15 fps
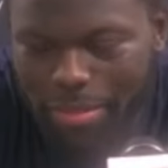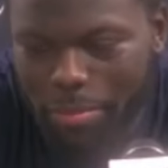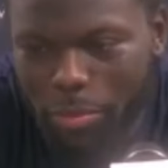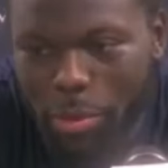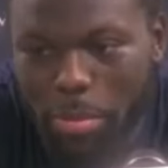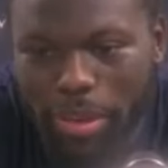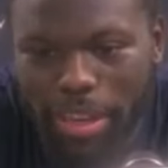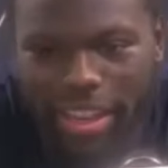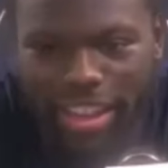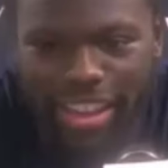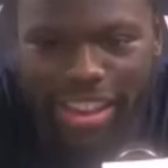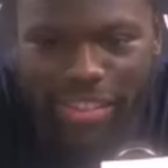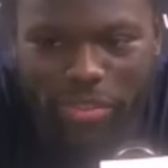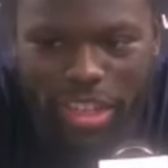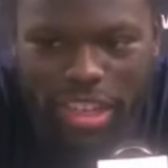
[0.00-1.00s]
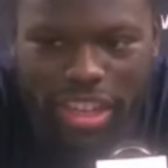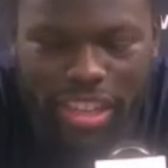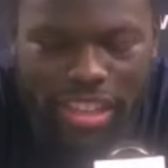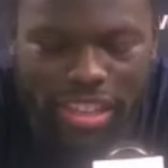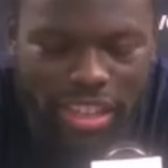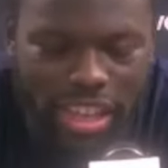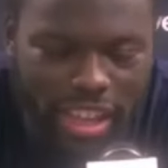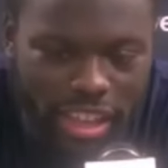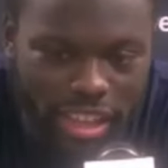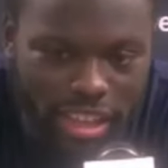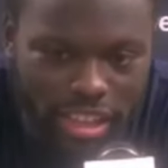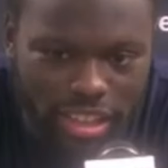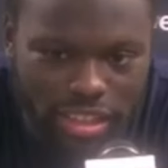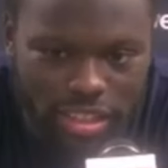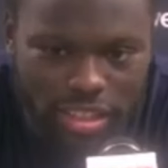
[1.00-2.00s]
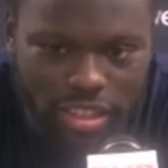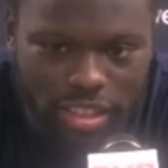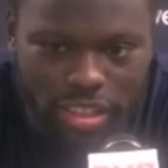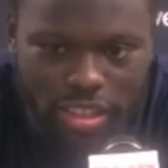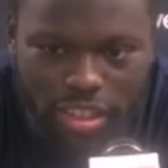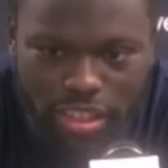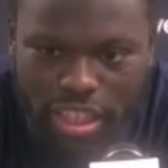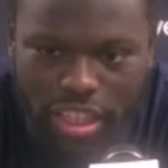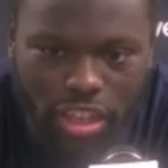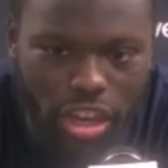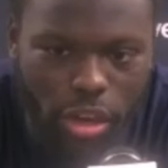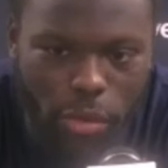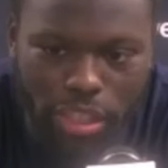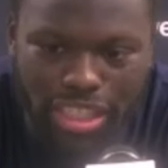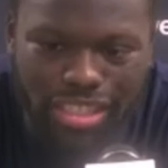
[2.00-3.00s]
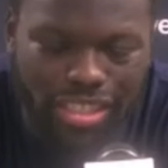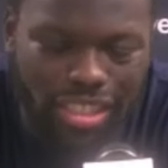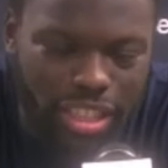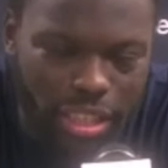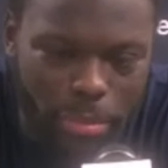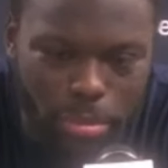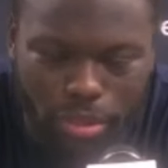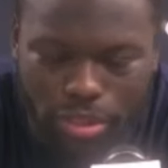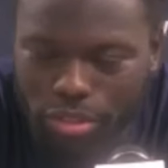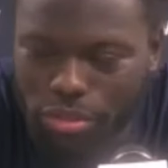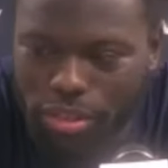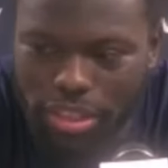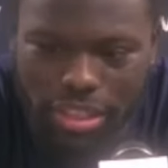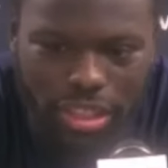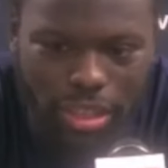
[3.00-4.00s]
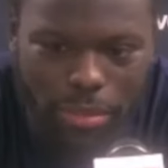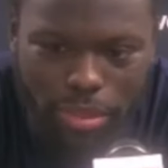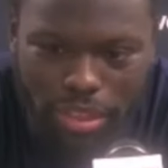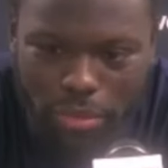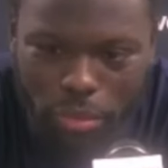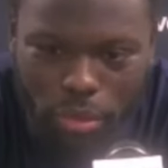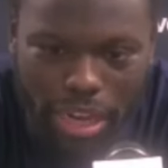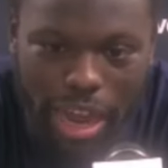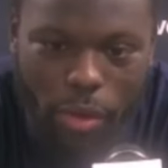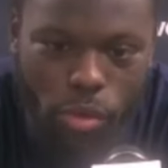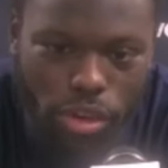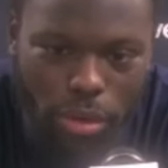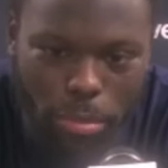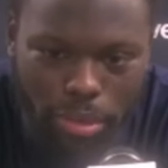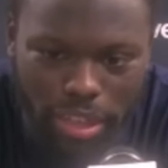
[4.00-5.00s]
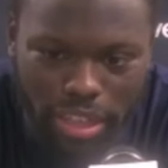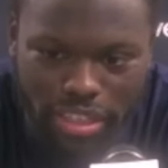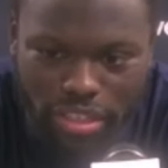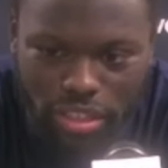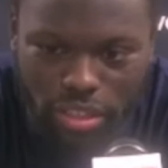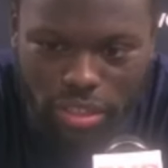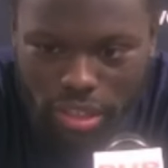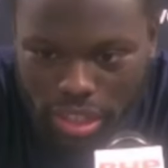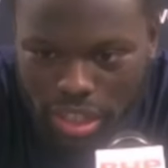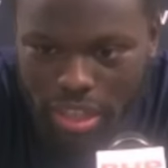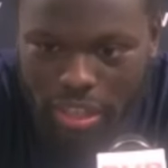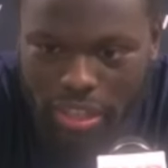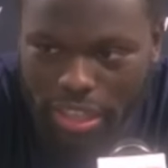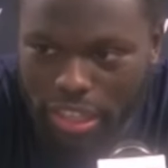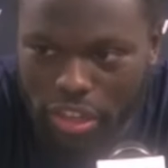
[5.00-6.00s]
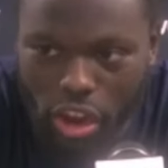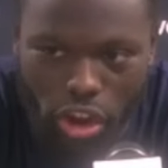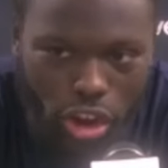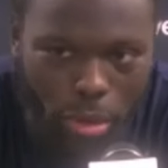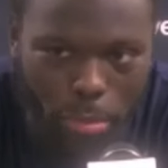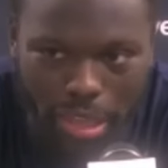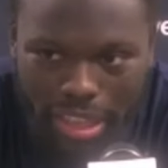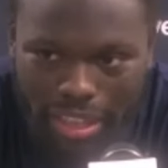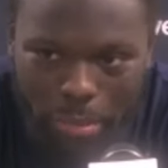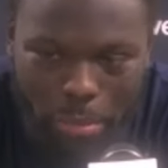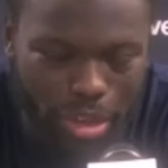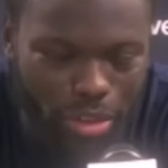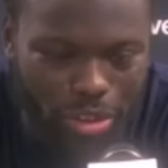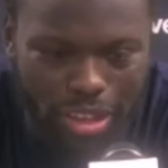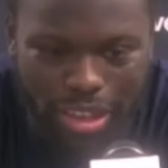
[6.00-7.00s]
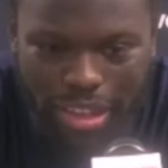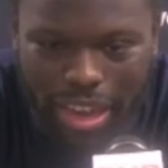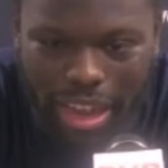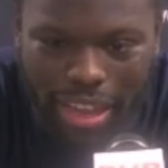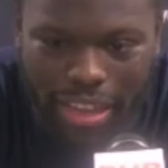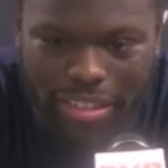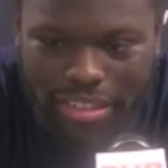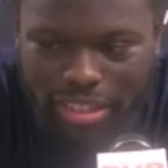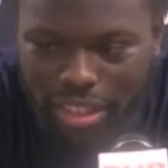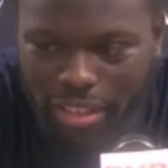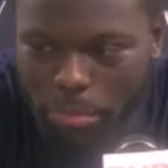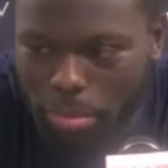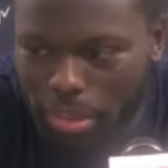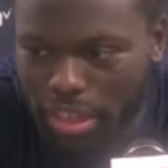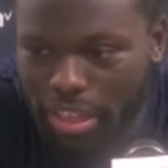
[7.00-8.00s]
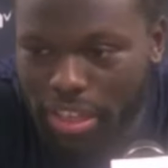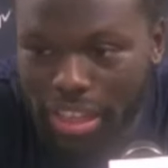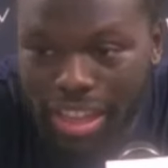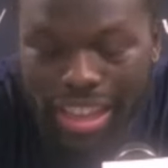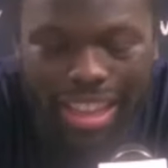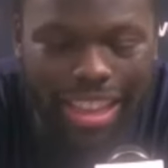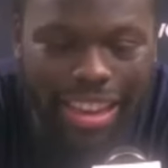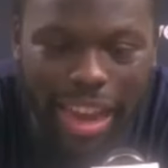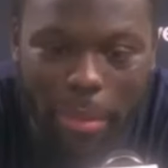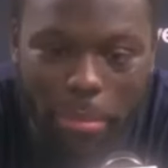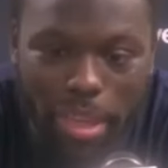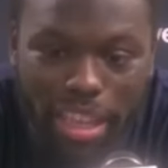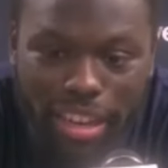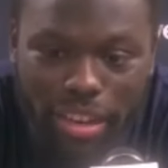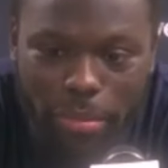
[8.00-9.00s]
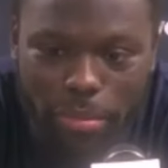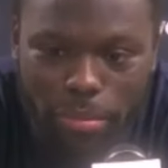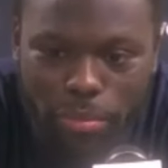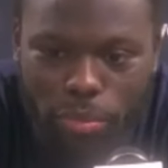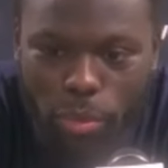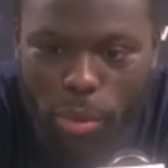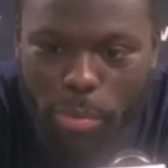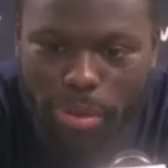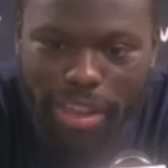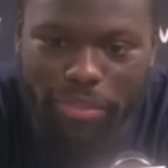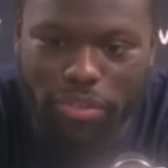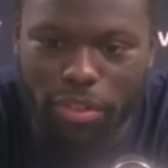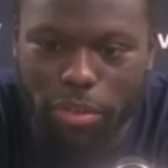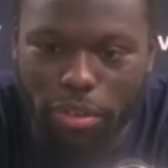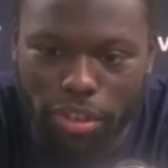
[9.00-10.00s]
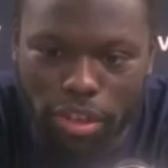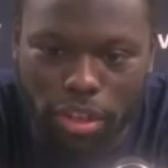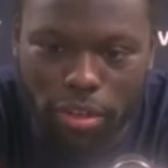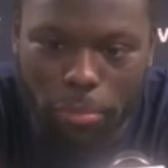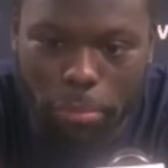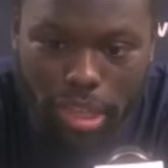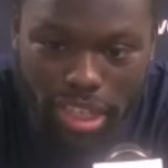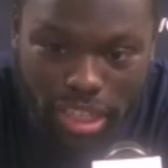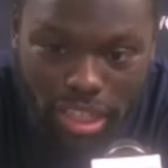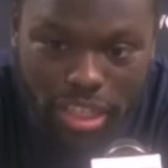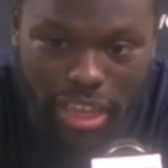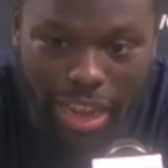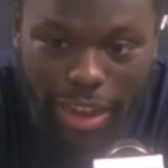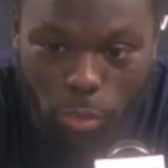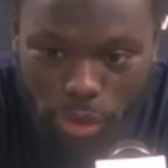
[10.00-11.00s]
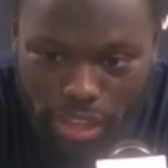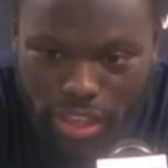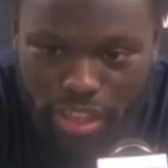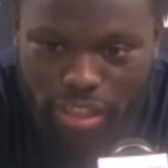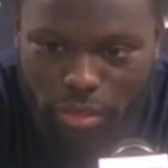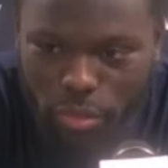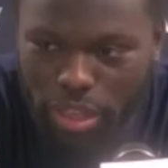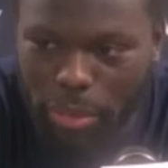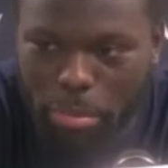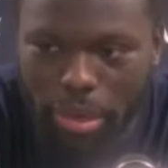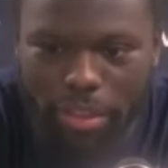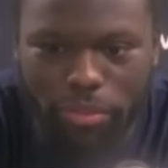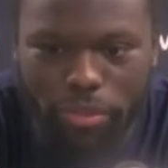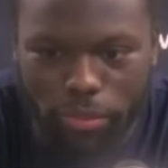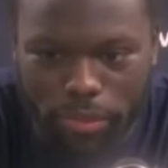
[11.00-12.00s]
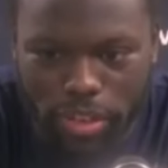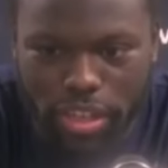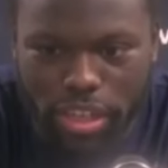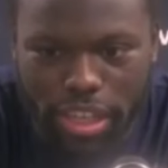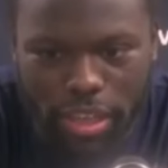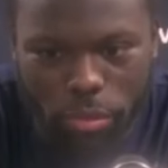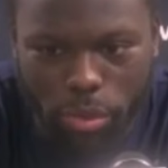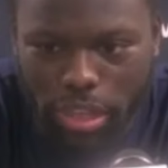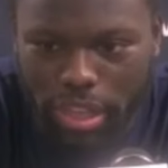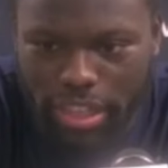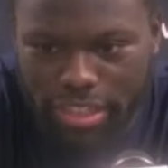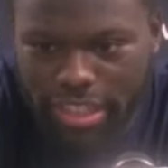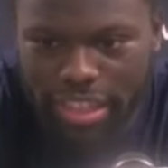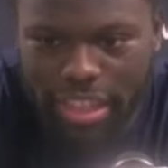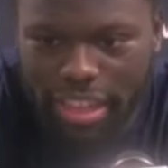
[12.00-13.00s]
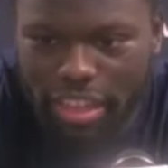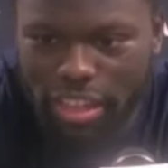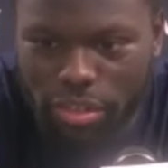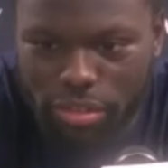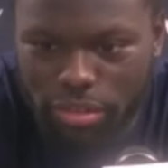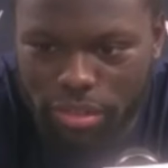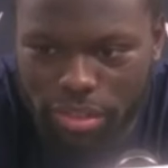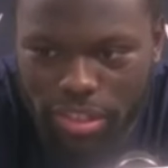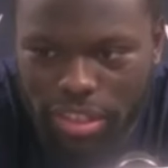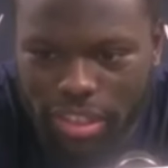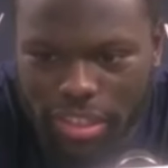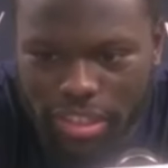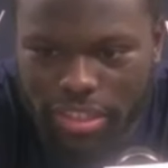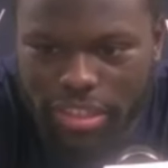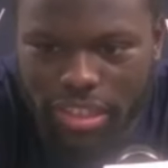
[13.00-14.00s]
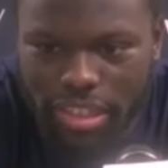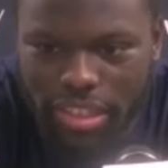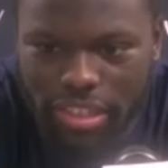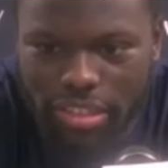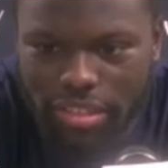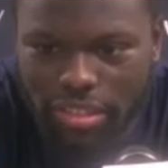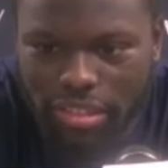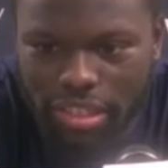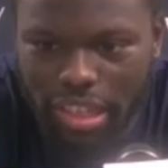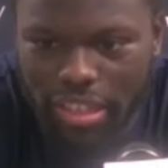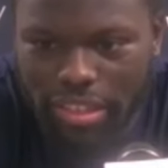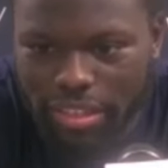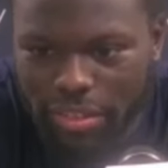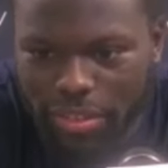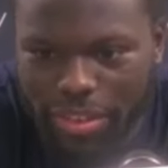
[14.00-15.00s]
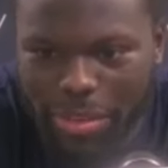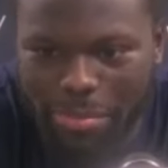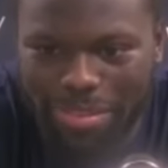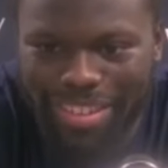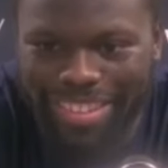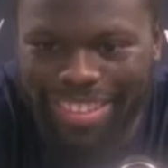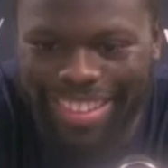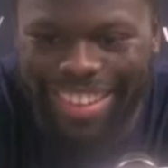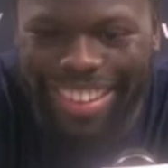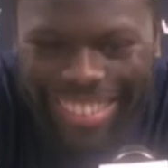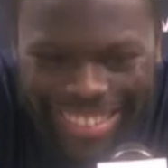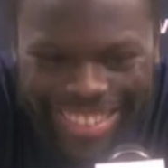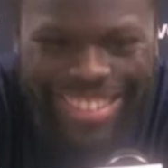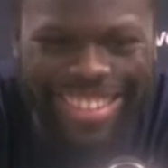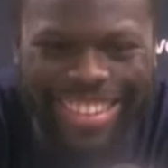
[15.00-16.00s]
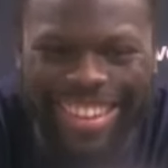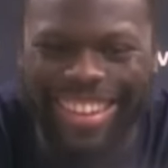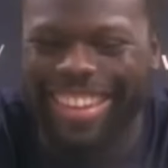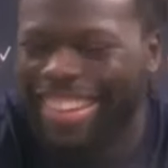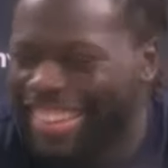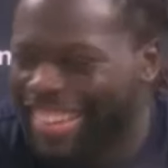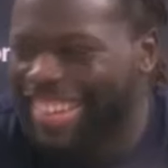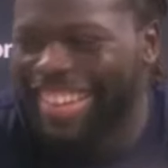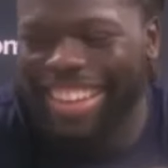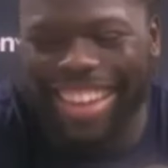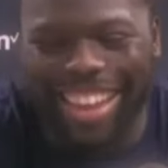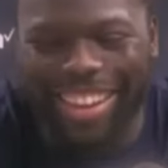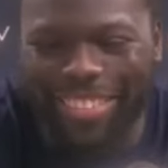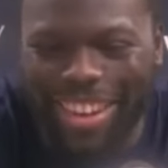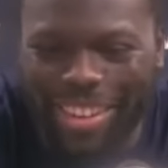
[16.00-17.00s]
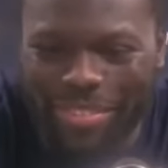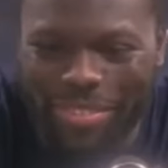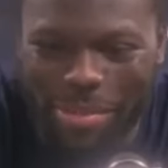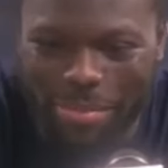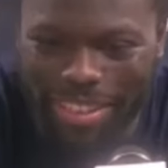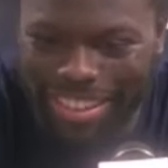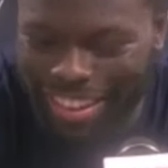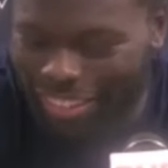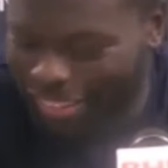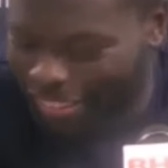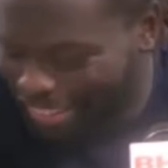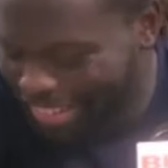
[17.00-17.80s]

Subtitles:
We play every other day because he always sleep or doing something when I want to play. So he called me in the middle of the night and stuff and play. And I beat him. When we play for money, I win. When he play for fun, he win, because there ain't no, it's nothing to, like, you feel me? He ain't ready for me, though.